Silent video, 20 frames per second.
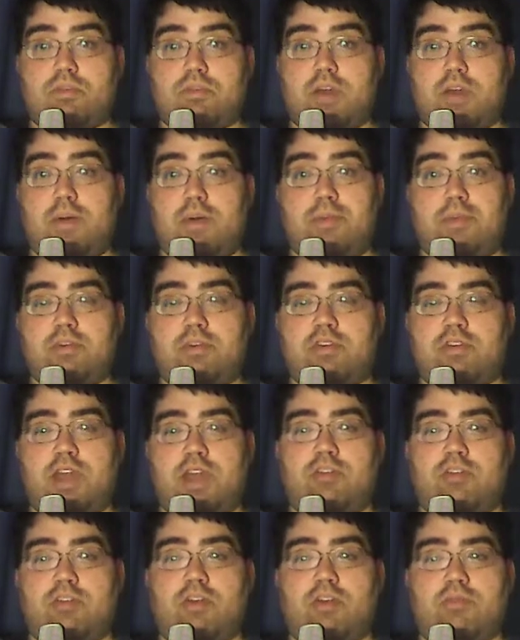come up with
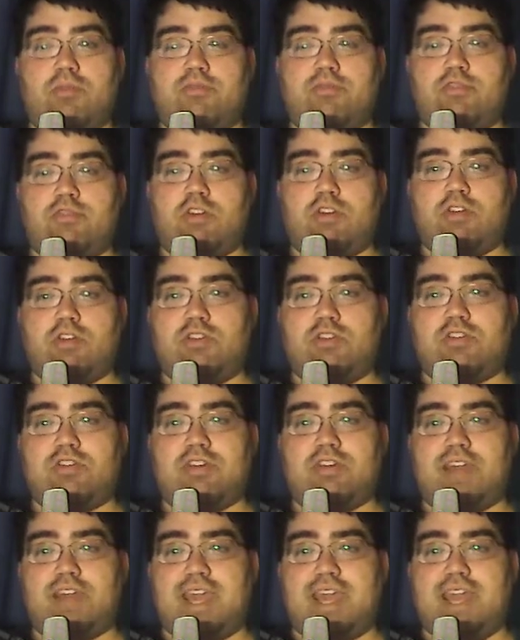slang terms for generations
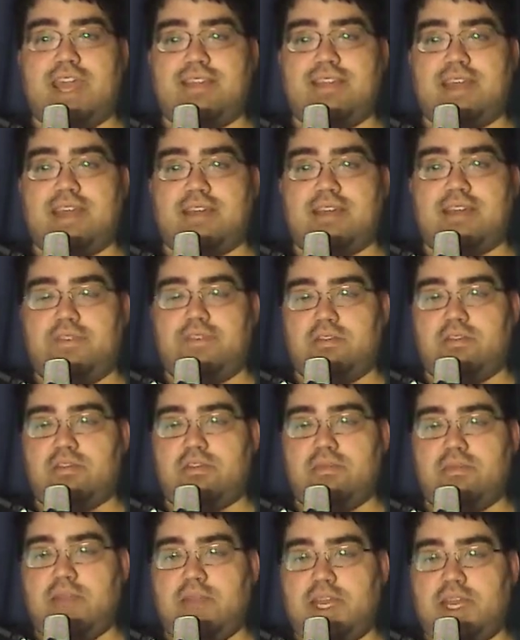because I hate that because it
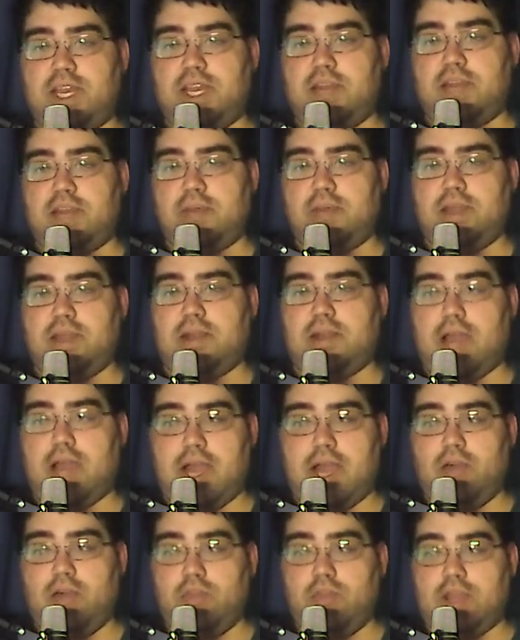feels demeaning. I mean,
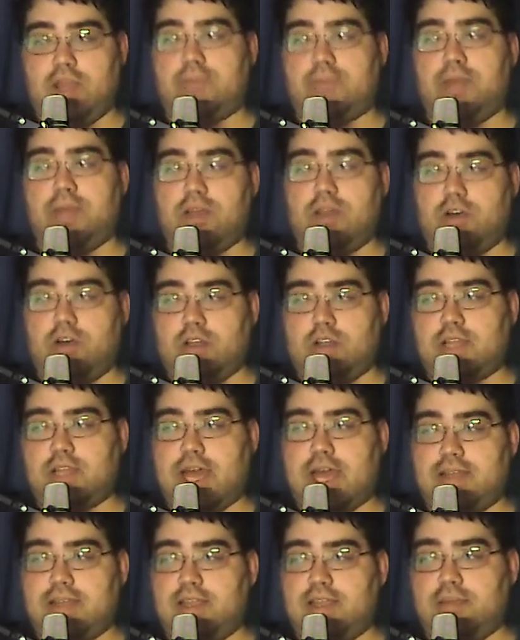I don't like being called a
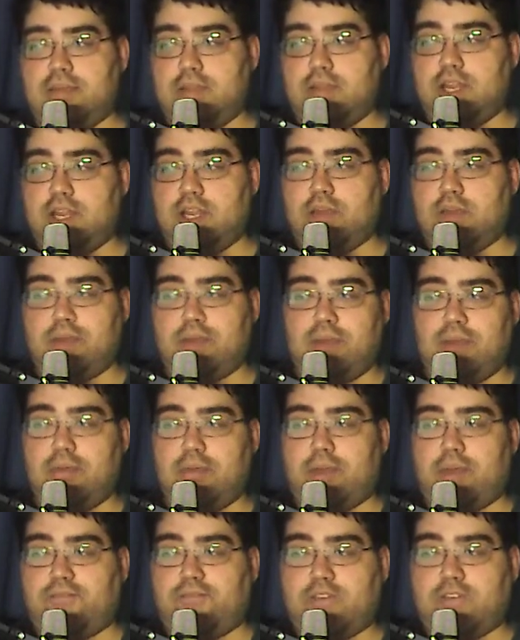goddamn millennial. I mean, I'm
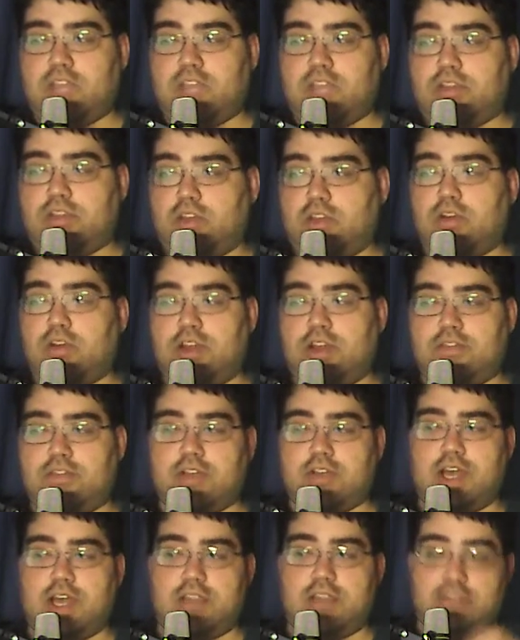in my 30s for
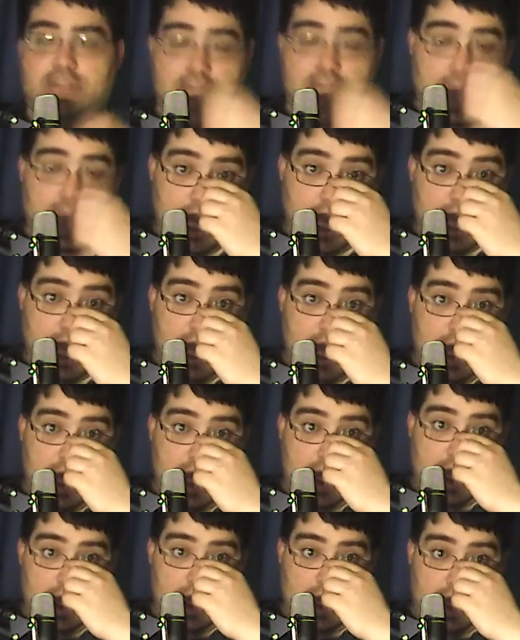God's sake,
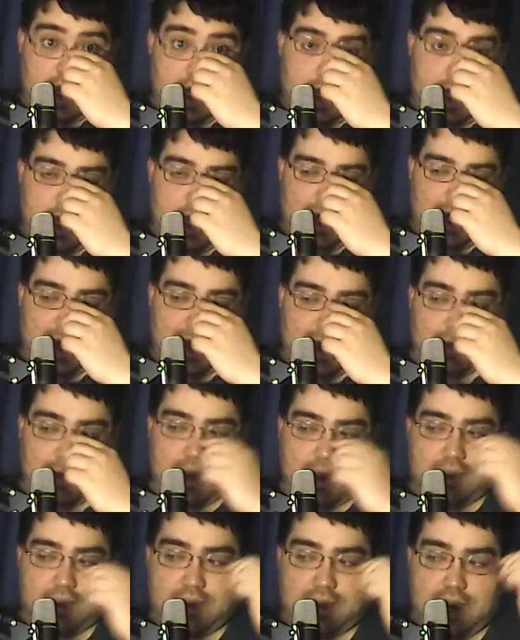uh, and I'm
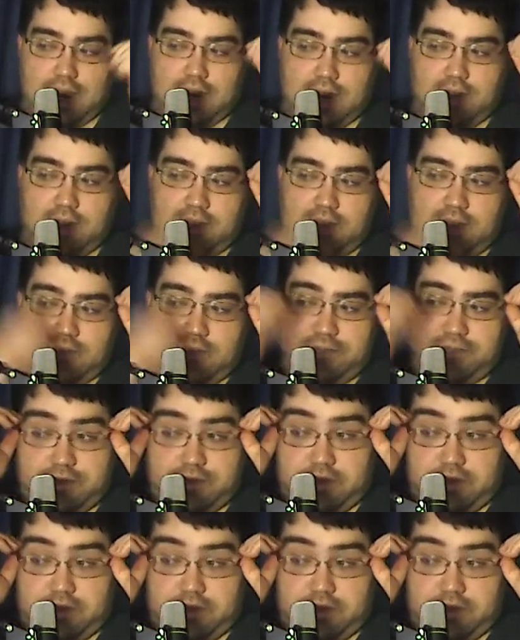getting tired of